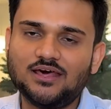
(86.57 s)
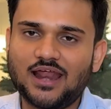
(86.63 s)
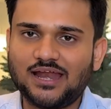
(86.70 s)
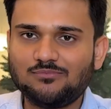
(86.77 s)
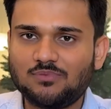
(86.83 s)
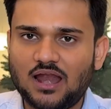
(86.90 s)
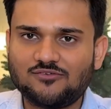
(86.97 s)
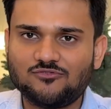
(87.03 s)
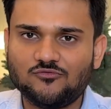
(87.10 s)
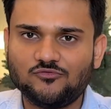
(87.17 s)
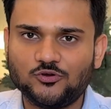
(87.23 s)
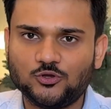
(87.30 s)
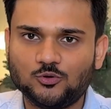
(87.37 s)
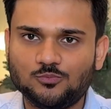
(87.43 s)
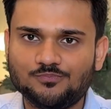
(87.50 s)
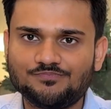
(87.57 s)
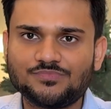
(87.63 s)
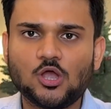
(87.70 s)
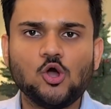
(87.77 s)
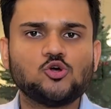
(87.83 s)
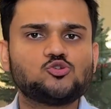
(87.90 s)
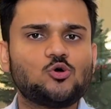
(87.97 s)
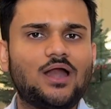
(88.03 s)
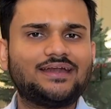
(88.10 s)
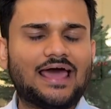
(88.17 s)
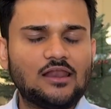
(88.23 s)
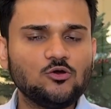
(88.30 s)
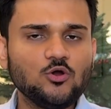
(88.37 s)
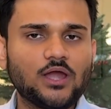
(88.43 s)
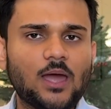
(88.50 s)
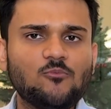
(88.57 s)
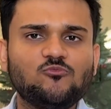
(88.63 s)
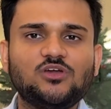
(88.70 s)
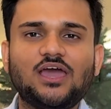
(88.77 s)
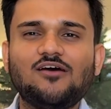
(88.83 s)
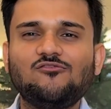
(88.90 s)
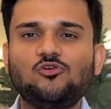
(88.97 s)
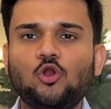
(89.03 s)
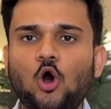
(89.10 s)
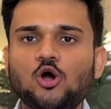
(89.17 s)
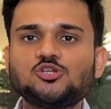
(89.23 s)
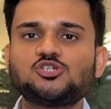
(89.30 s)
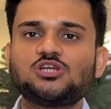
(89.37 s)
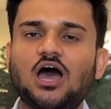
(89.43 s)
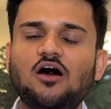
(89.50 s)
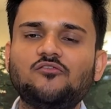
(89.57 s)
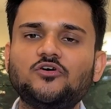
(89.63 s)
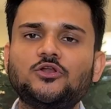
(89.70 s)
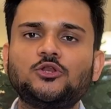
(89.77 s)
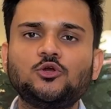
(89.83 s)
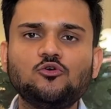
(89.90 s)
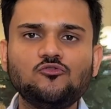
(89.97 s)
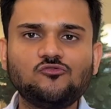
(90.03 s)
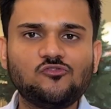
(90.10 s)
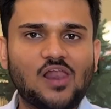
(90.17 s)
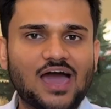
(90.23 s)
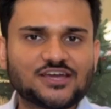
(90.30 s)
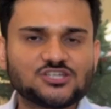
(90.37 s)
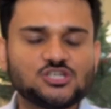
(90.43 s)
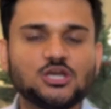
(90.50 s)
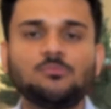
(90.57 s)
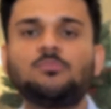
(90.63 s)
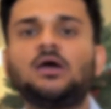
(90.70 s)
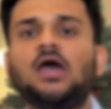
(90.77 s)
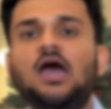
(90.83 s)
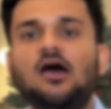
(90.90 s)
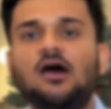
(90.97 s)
right platform for you. So at Algocamp, we have launched our new flagship